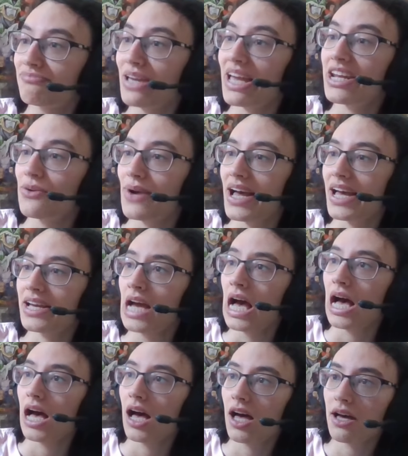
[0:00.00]
Anyway,
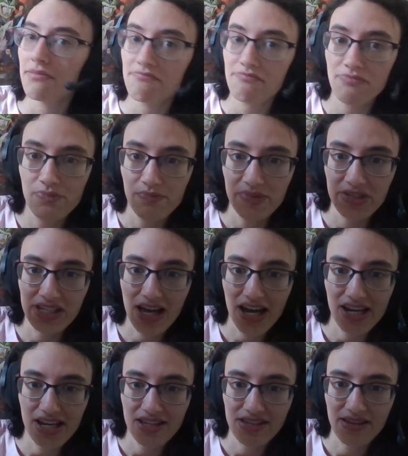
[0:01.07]

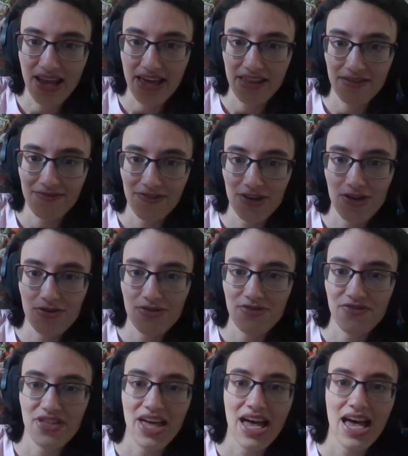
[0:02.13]
besides another view
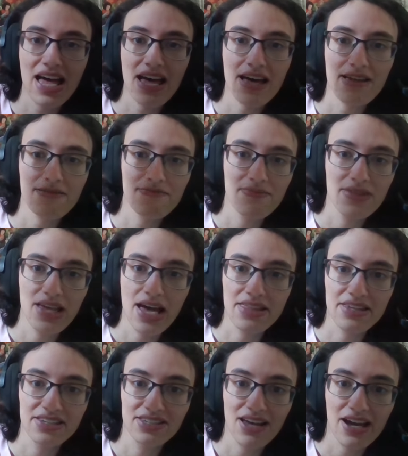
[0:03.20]
of that, at
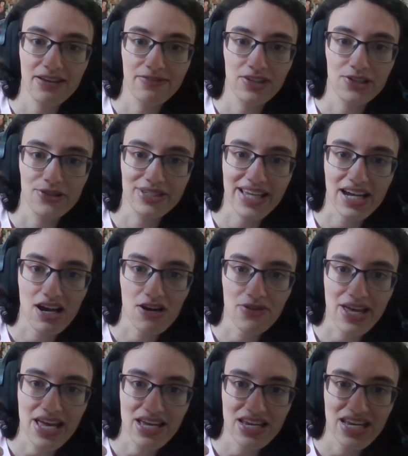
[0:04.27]
the side view is like, oh,
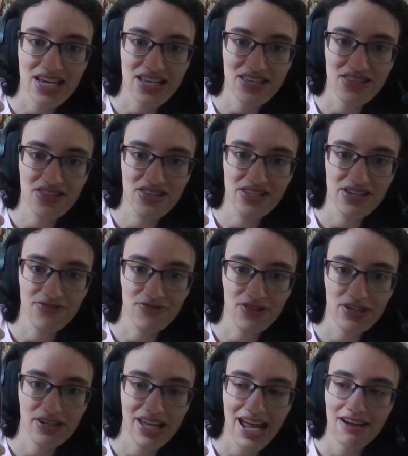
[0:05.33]
hey, here's the
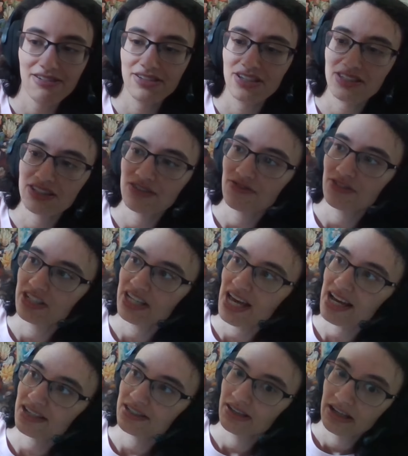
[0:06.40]
different characters, different
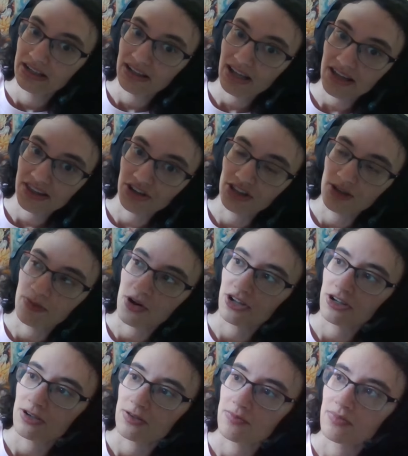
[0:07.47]
attacks, nothing on the
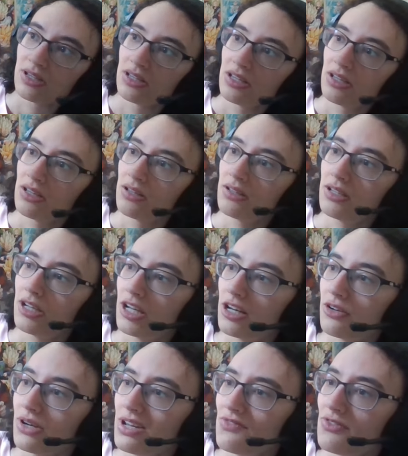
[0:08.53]
bottom, you
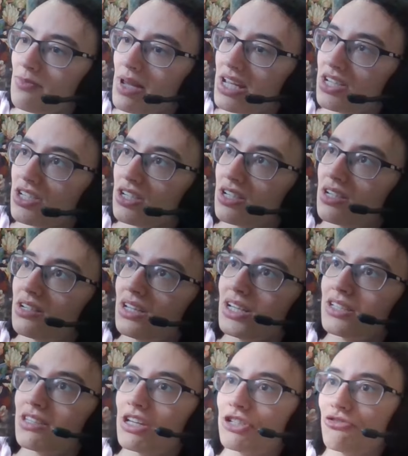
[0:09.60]
know, information,
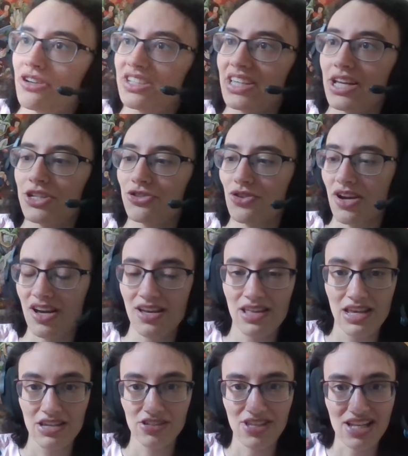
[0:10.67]
etc., etc.
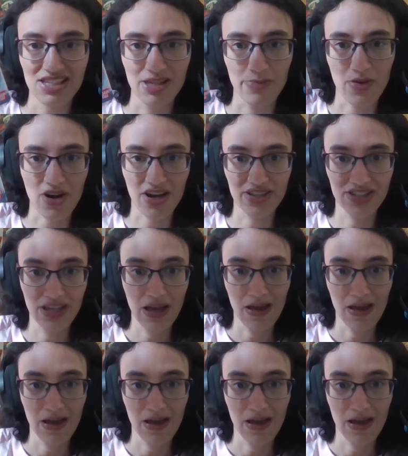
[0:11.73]
So that's the box.